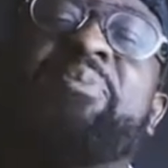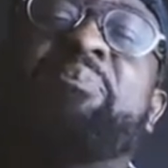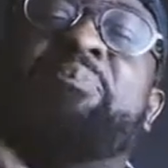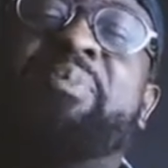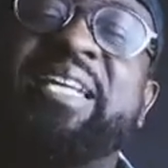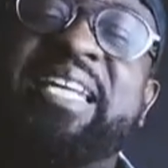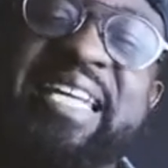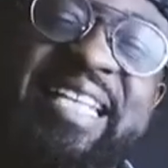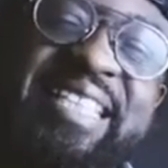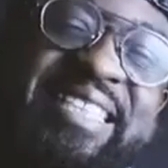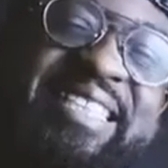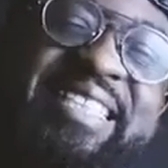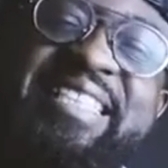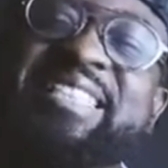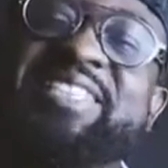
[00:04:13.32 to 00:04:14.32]

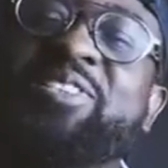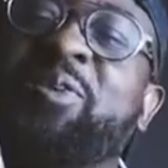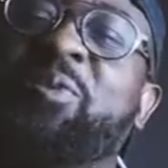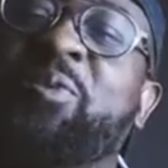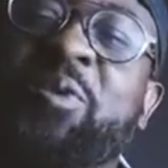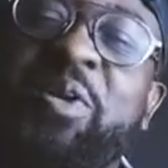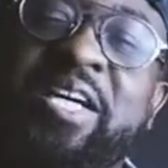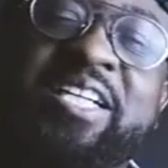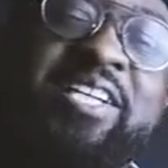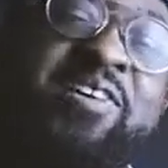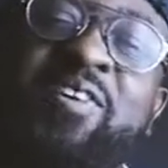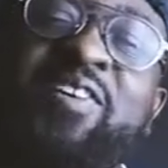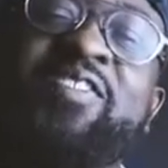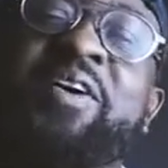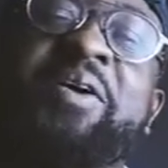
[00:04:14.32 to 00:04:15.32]
blesses the work
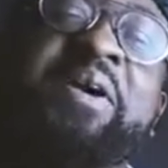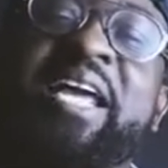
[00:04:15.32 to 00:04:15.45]
of our